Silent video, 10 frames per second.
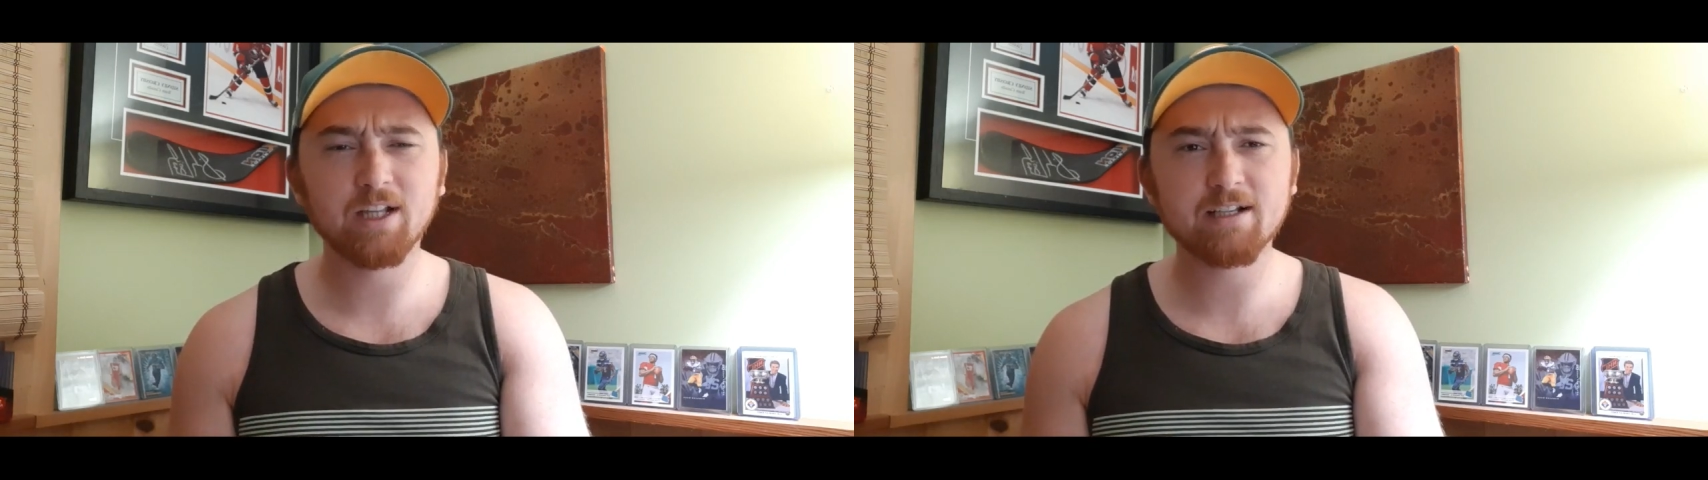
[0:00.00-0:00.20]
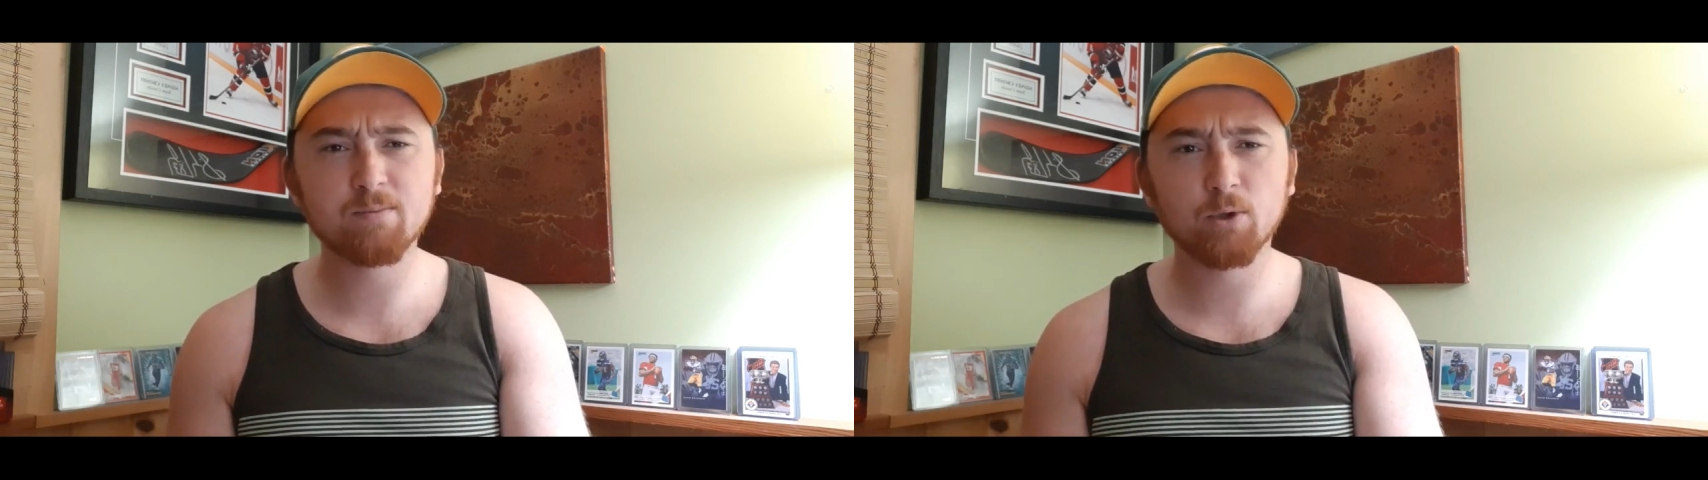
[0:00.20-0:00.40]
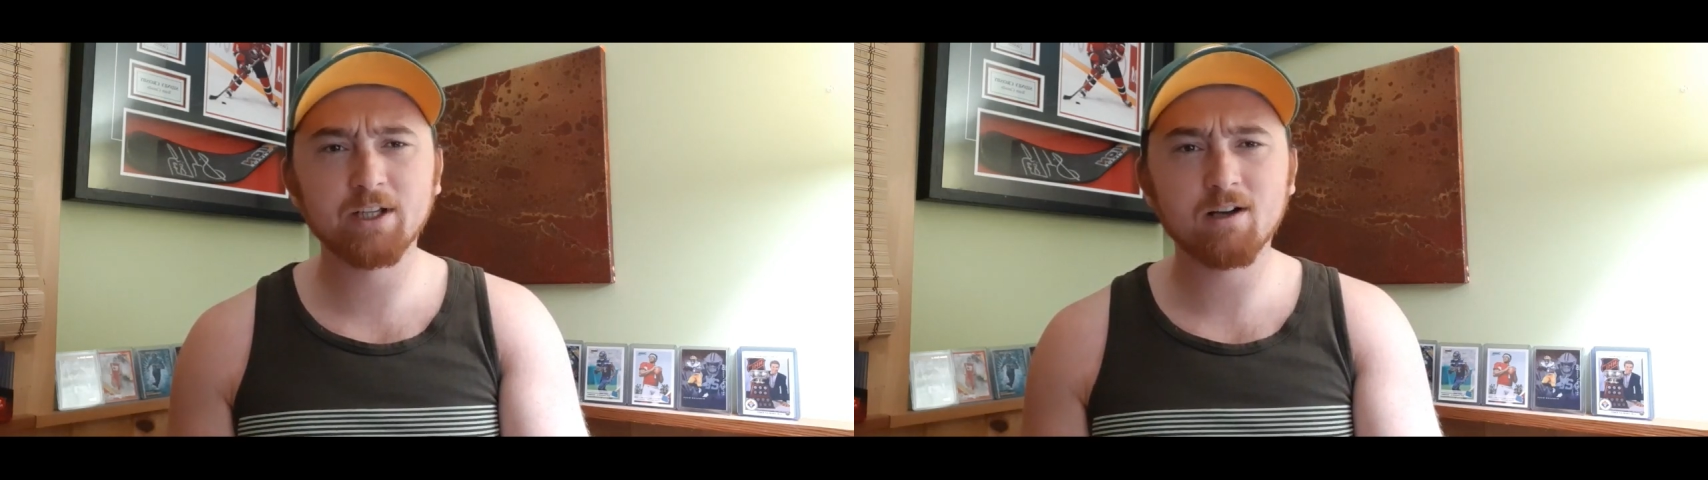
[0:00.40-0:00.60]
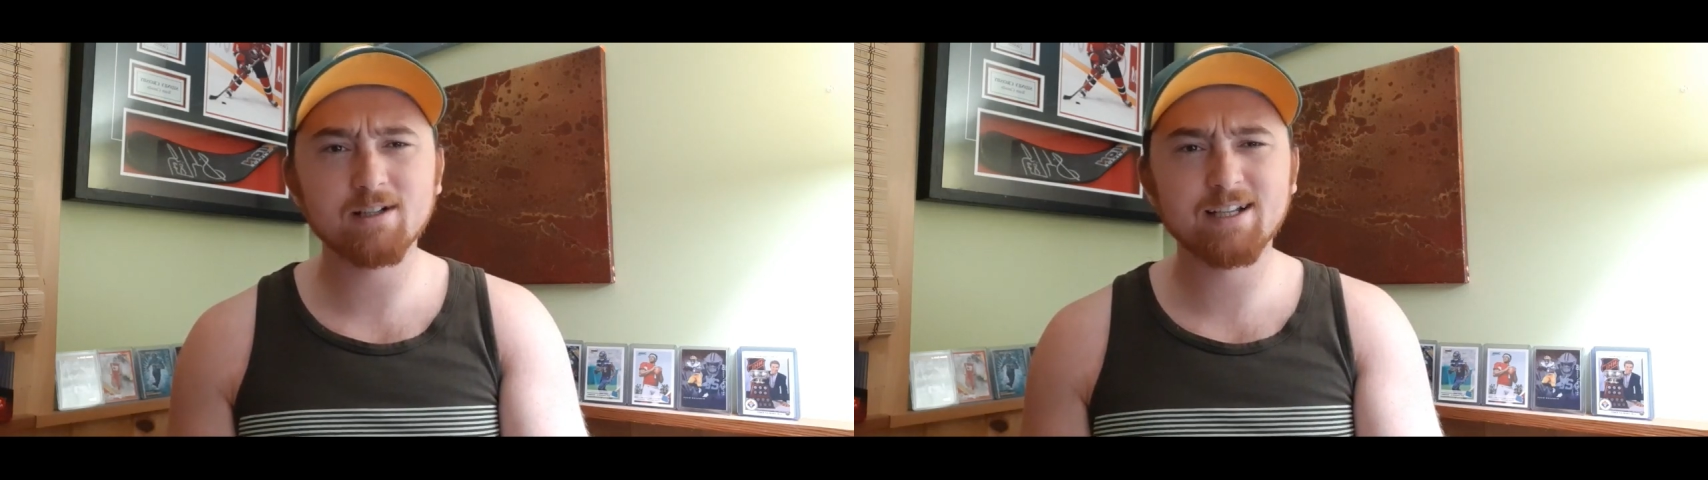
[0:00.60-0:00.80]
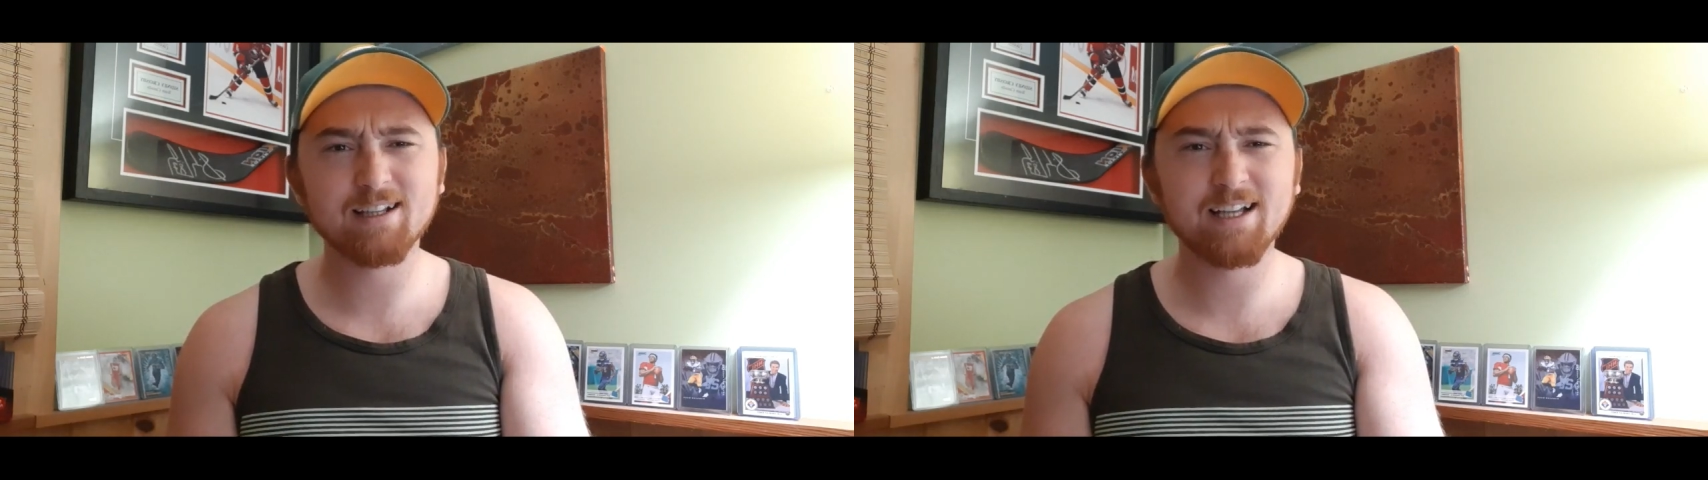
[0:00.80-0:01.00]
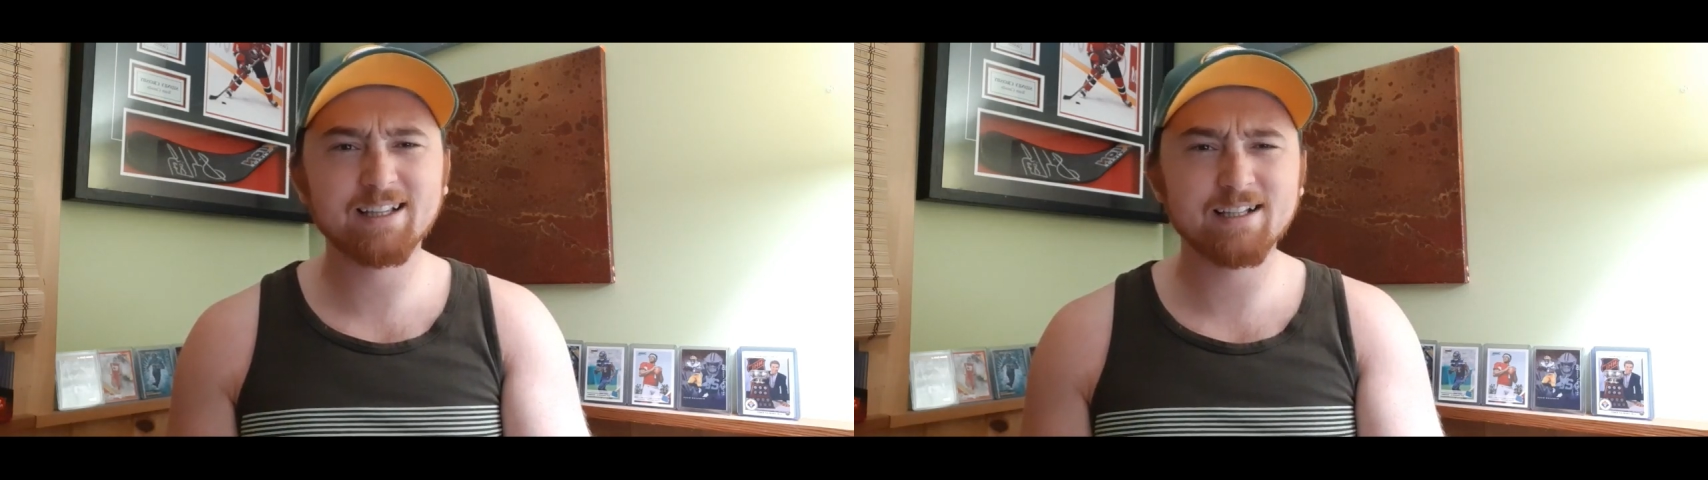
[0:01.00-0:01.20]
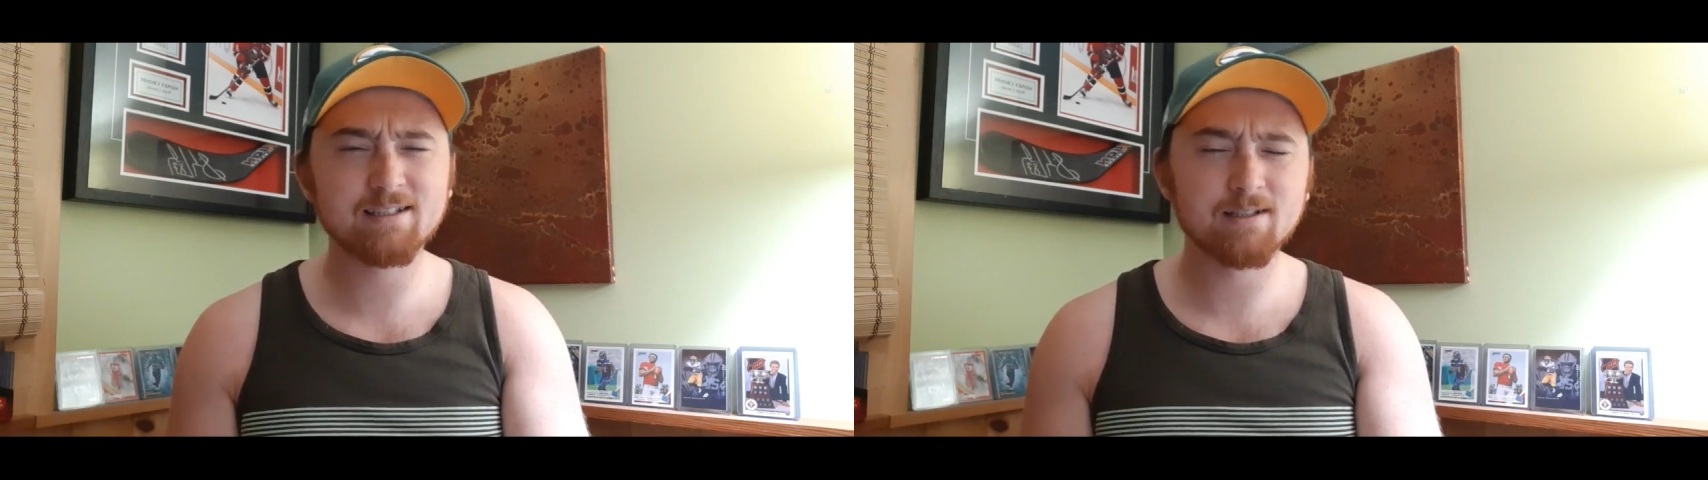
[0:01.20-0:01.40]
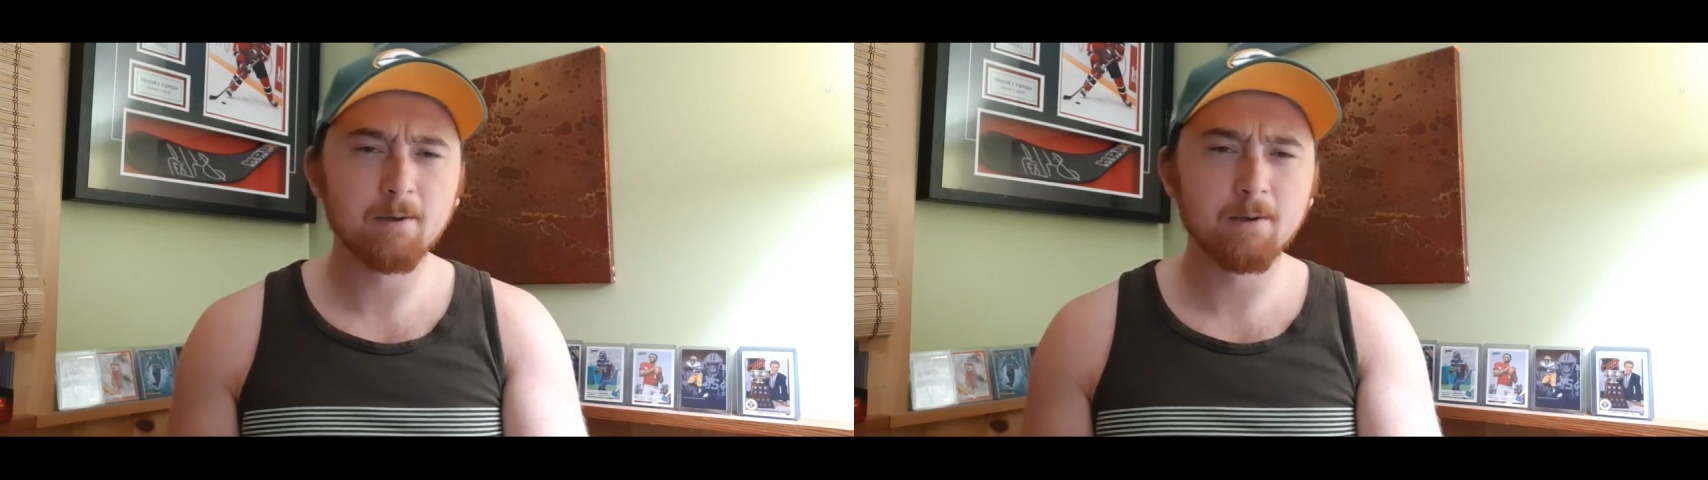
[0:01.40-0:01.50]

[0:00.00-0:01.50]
like sporting content like this.